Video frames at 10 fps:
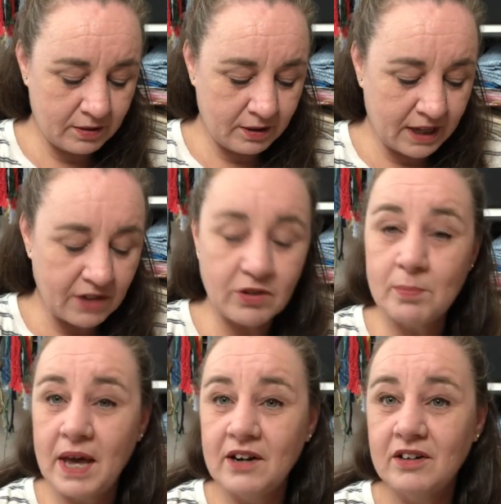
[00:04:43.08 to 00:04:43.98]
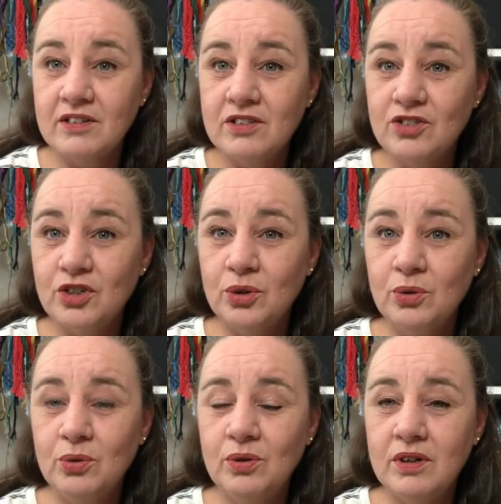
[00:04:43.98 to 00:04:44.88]
gave the pattern
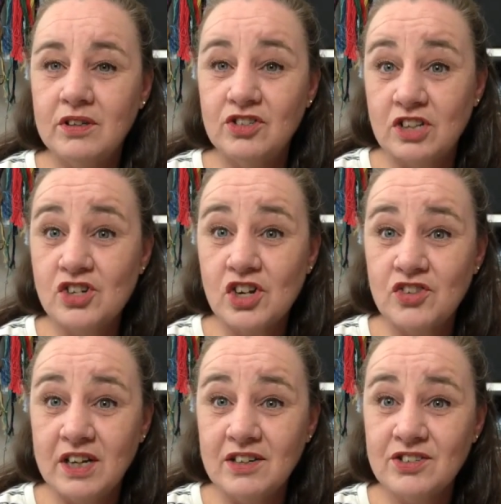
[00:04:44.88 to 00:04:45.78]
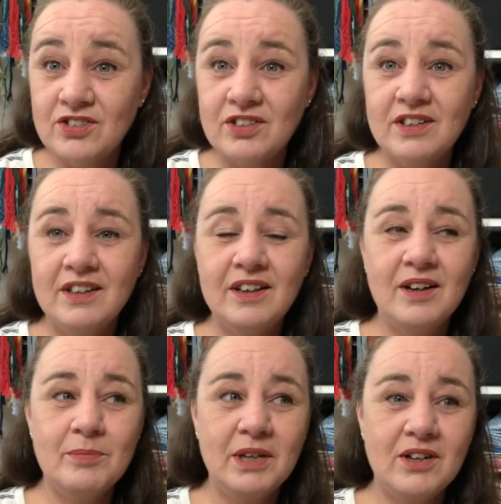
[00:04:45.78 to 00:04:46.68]
to the Stitch Coutiers
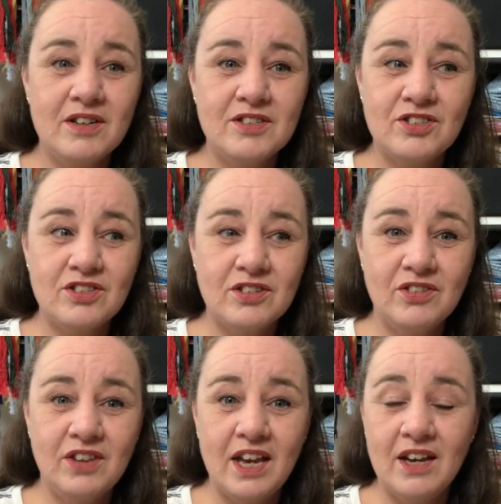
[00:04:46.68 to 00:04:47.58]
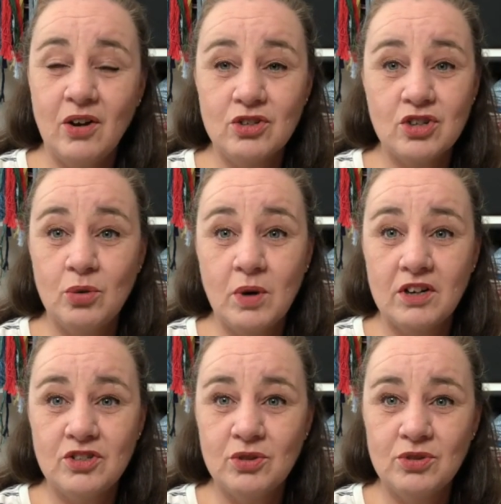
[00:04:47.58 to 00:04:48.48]
because they also
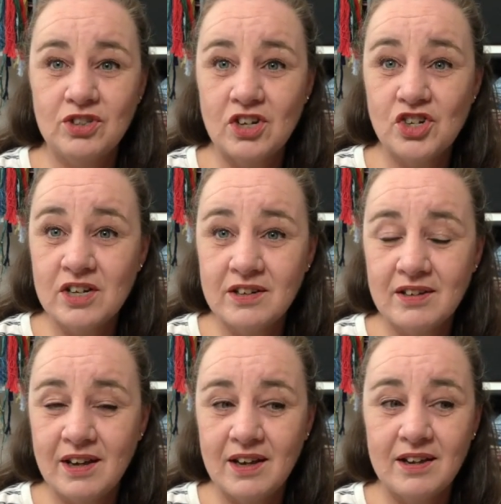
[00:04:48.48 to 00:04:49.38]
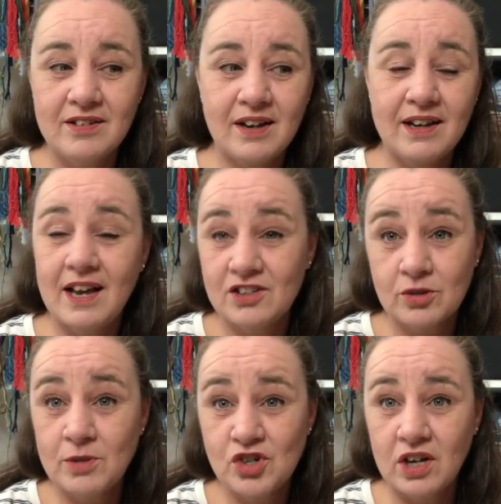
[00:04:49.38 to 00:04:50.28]
wanted to stitch it, and I
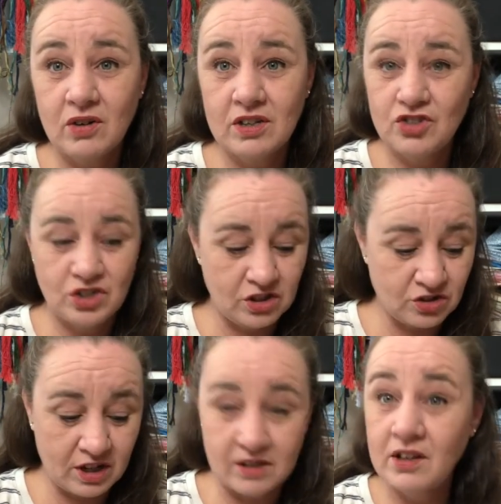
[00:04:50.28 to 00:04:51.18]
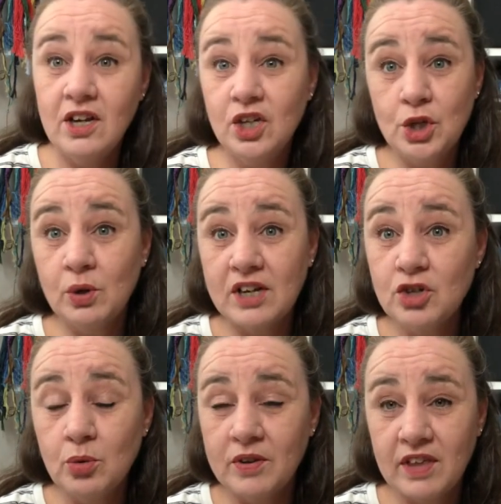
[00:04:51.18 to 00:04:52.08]
asked Michelle, and she said you can
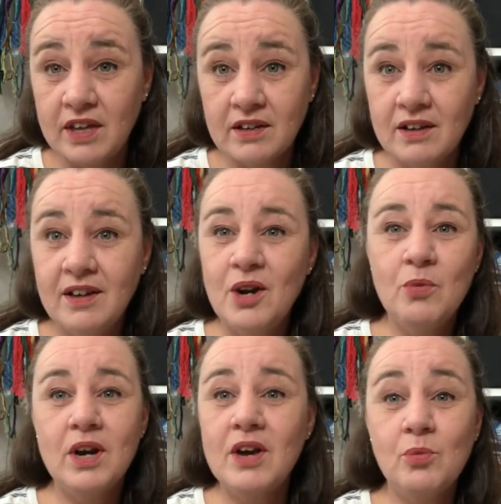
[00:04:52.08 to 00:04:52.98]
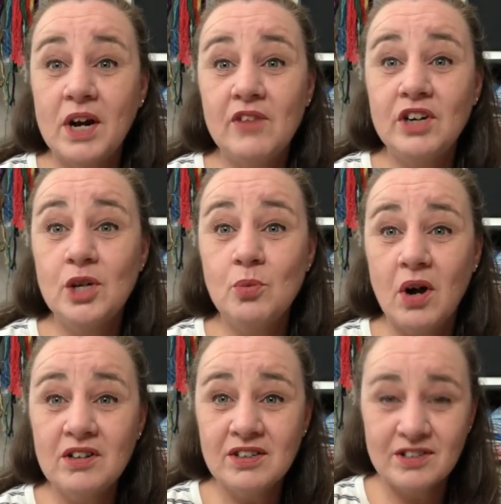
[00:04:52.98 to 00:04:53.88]
do with it whatever you
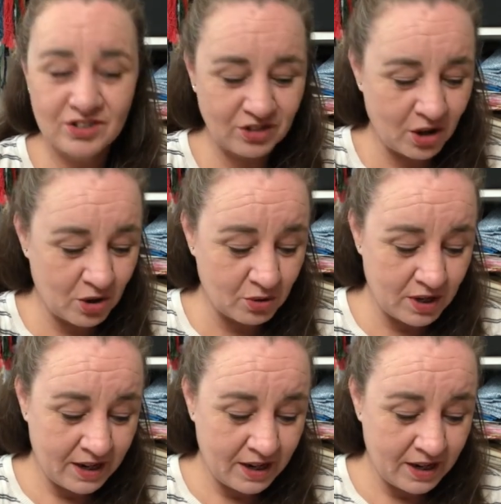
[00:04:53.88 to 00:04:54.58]
want. So